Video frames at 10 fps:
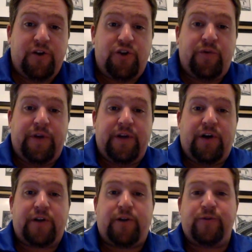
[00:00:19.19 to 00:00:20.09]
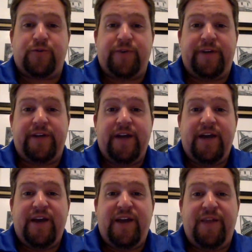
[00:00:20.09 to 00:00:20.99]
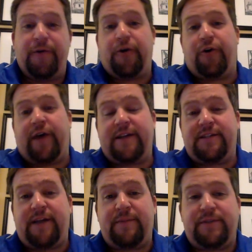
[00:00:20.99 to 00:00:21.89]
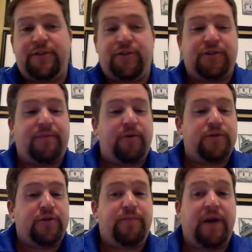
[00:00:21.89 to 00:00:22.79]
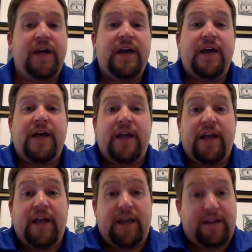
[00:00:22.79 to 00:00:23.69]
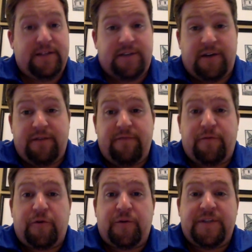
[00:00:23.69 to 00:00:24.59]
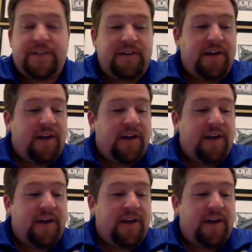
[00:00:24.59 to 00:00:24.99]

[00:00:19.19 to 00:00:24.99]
doing a close read in the correct steps that you're supposed to, but it is done for a reason.